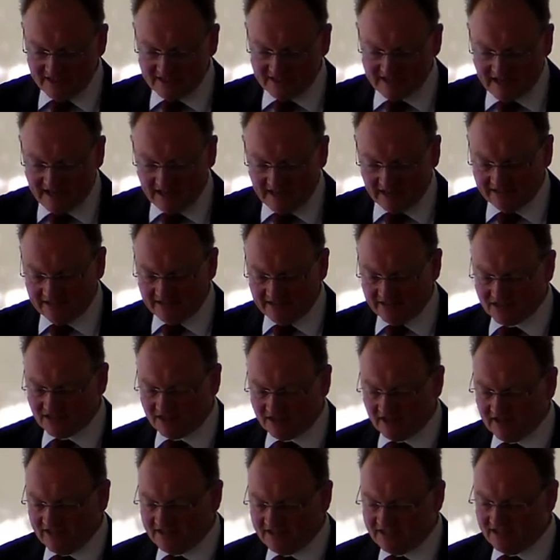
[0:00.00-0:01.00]
detailed
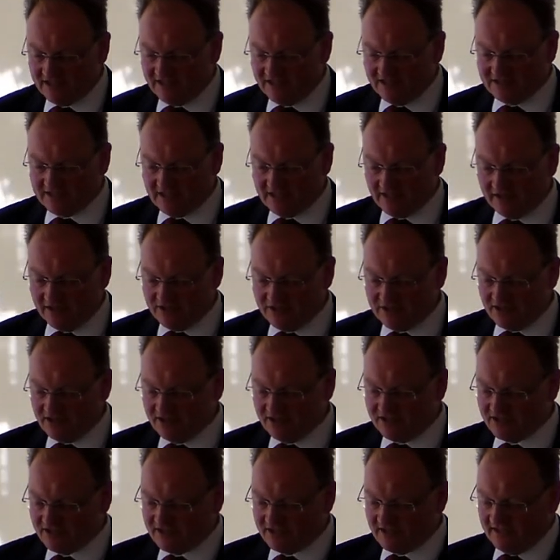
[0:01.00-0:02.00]
insights and
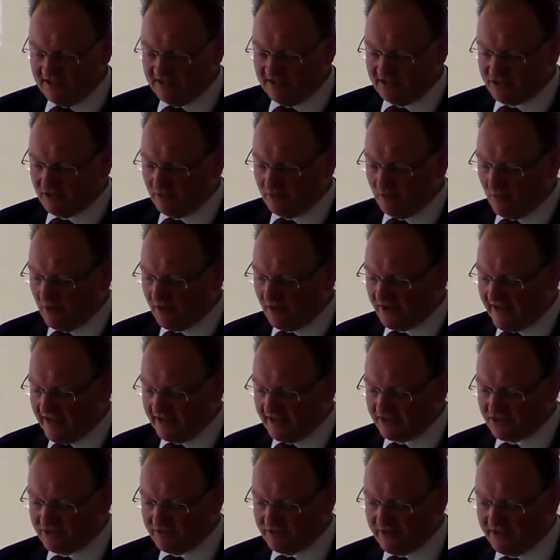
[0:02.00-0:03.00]
intelligence into
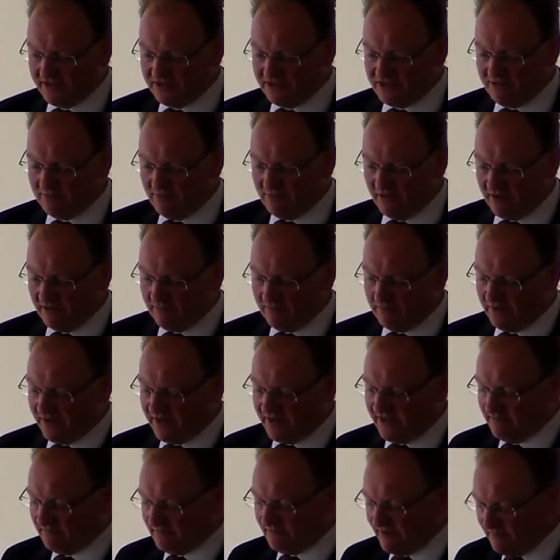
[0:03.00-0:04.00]
what our strategy might
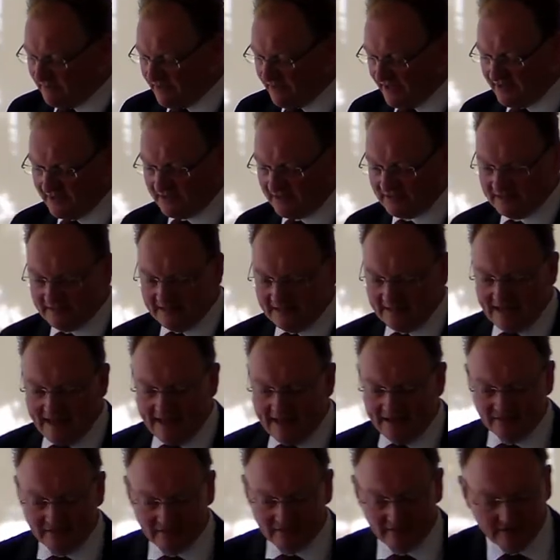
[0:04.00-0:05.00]
be immediately
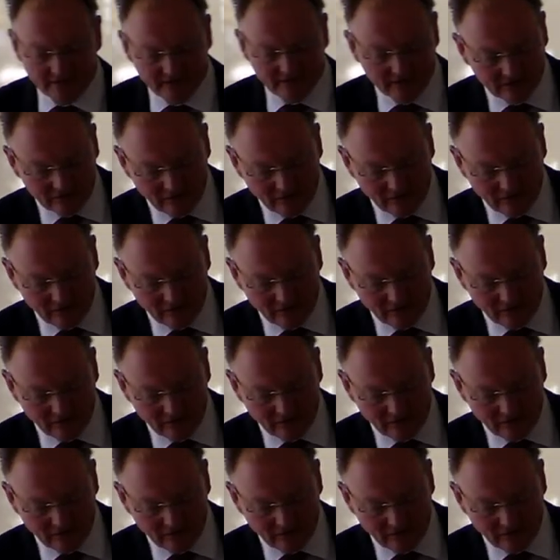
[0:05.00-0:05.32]
and